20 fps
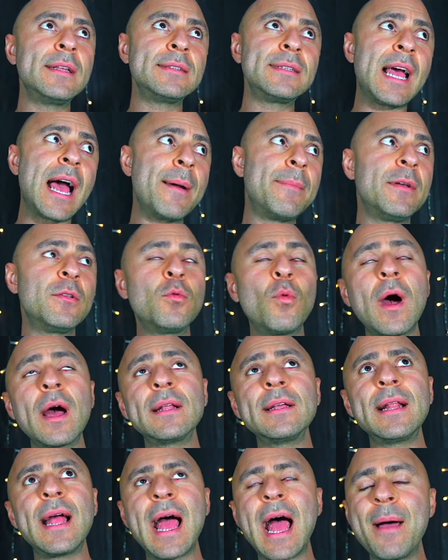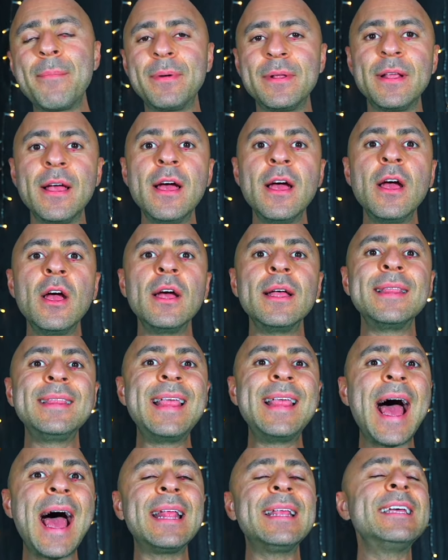this happen? Why did that happen?
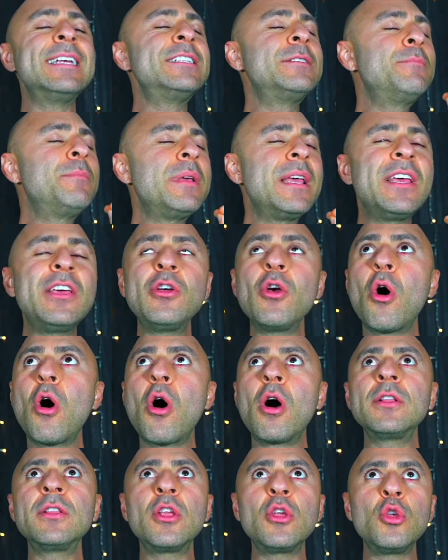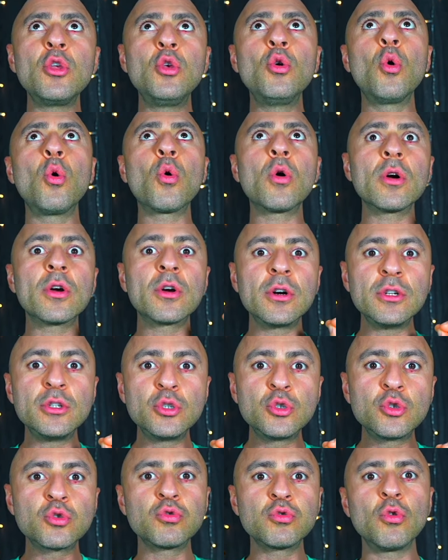That is beyond your
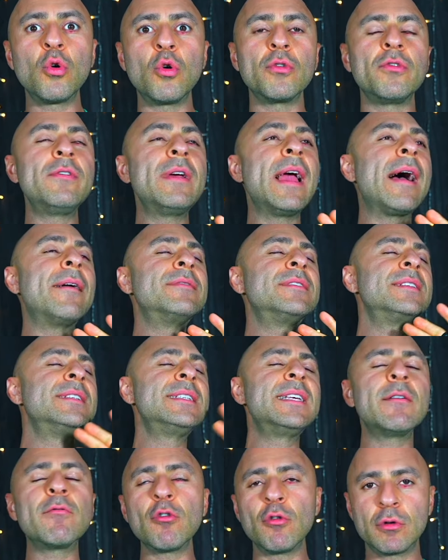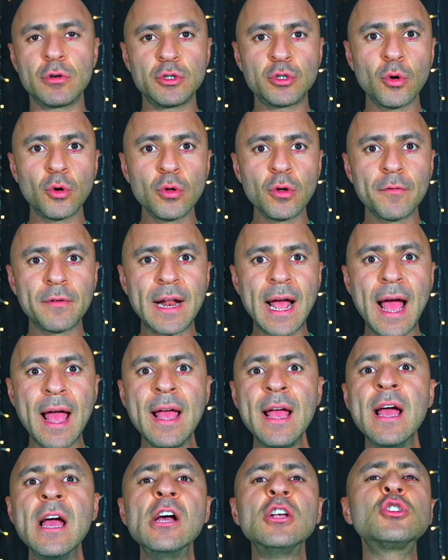control. You have zero control over that.
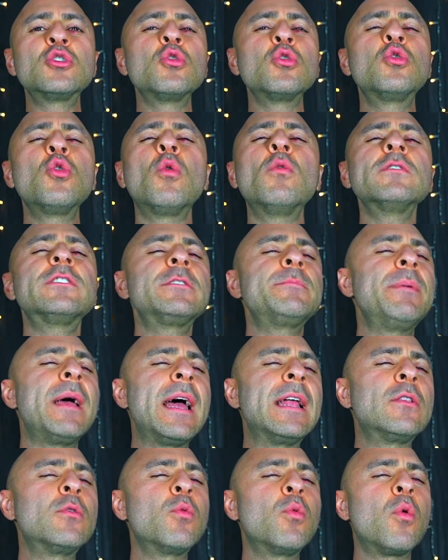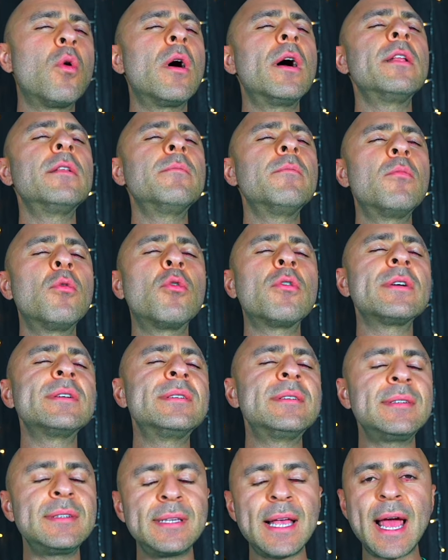So don't spend one more
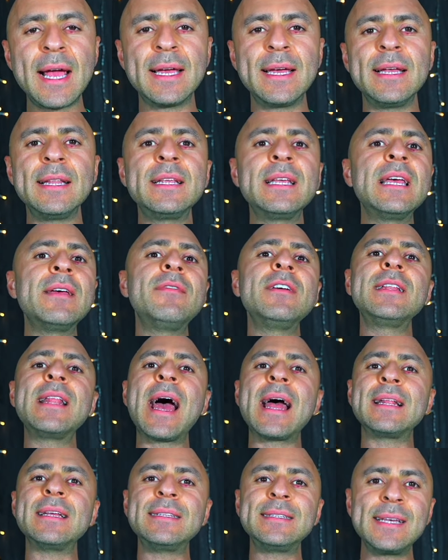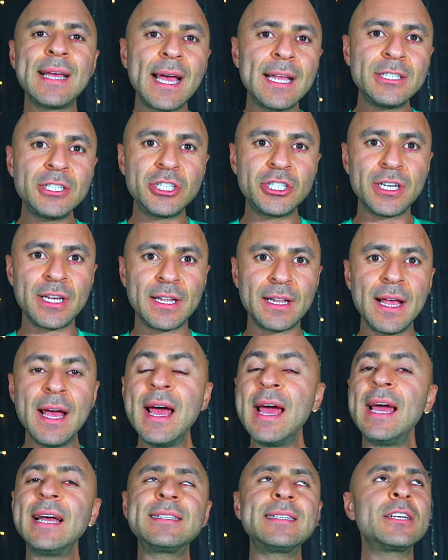second giving that attention.
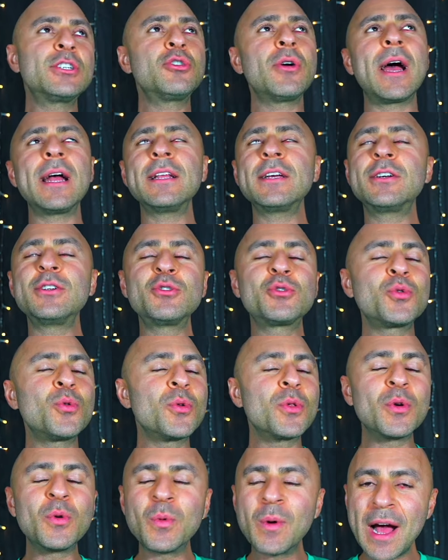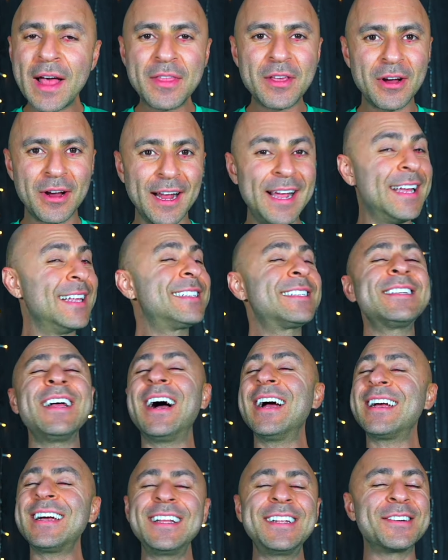It's like trying to control the weather. It's
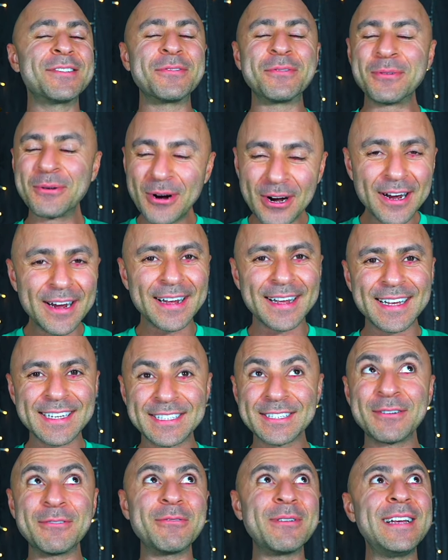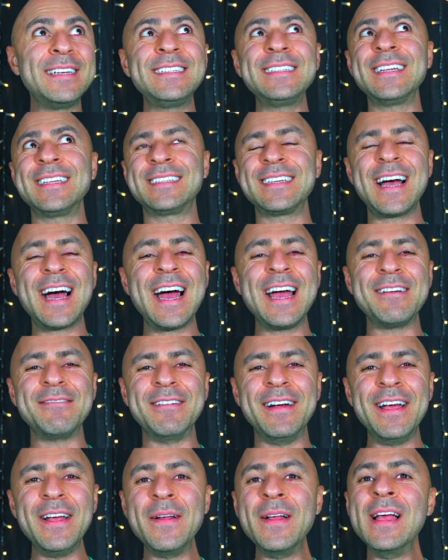not going to work. It's a waste of time,
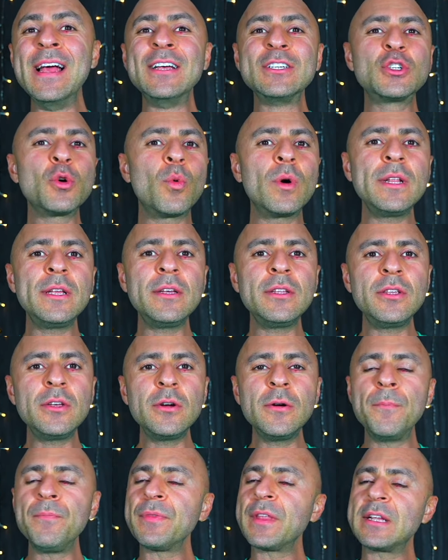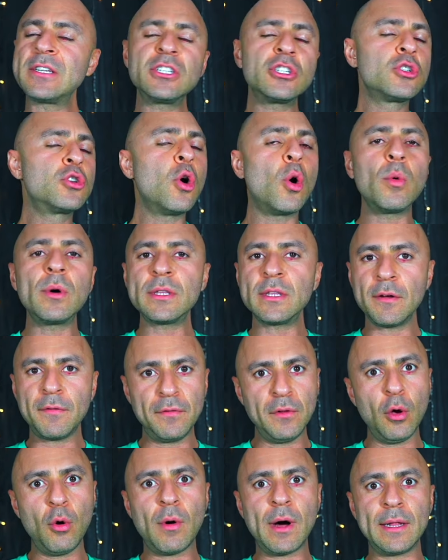right? So what do? Just go with the
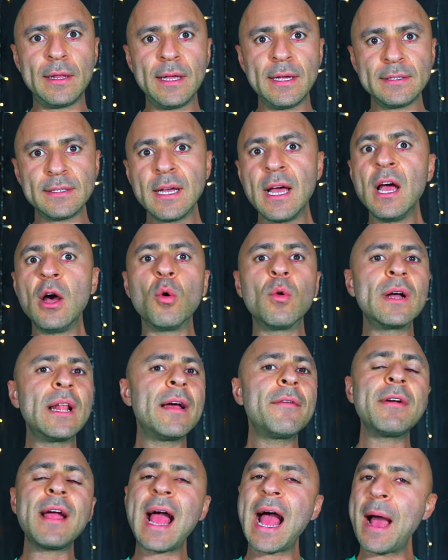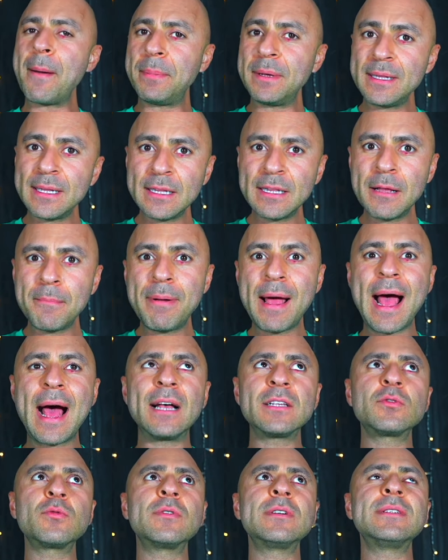flow on this. Whatever happened in the
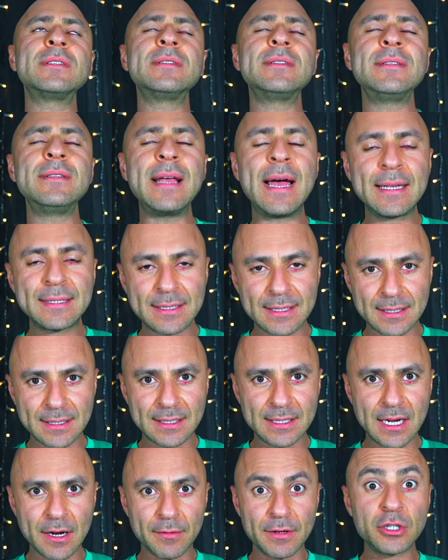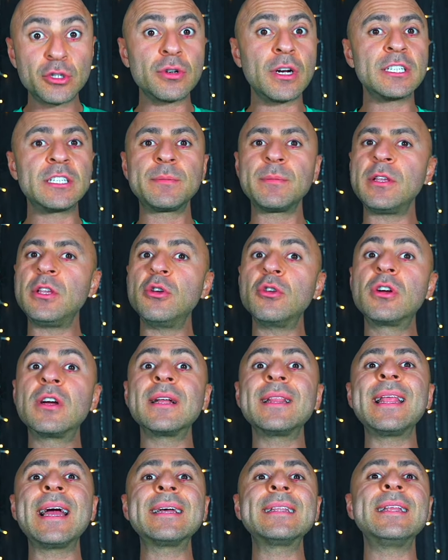past was necessary. Trust me, you
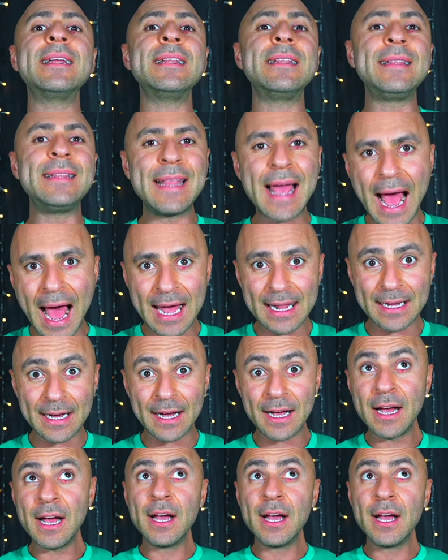collected data.